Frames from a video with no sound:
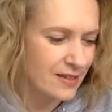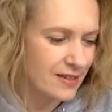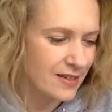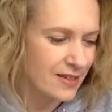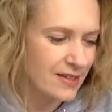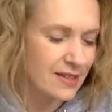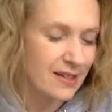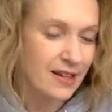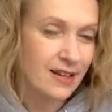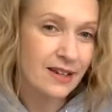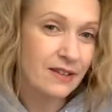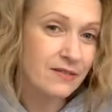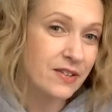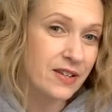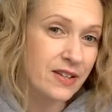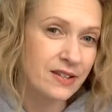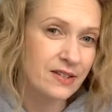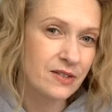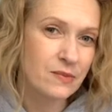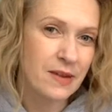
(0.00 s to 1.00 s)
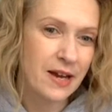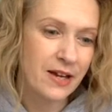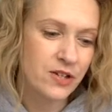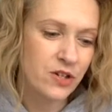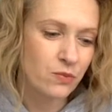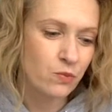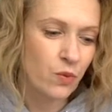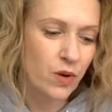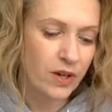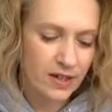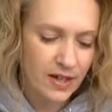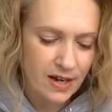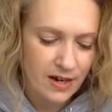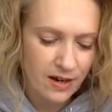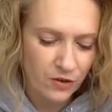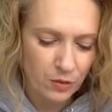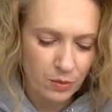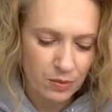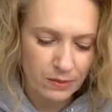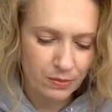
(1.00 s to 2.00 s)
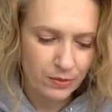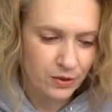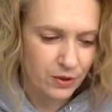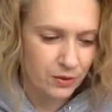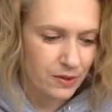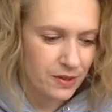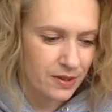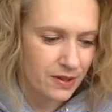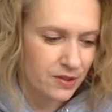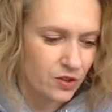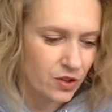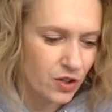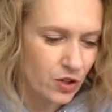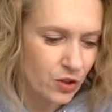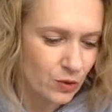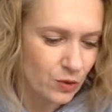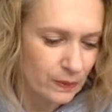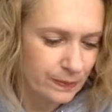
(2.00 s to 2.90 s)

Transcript: it's a lovely thing to imagine what can other people do with this too.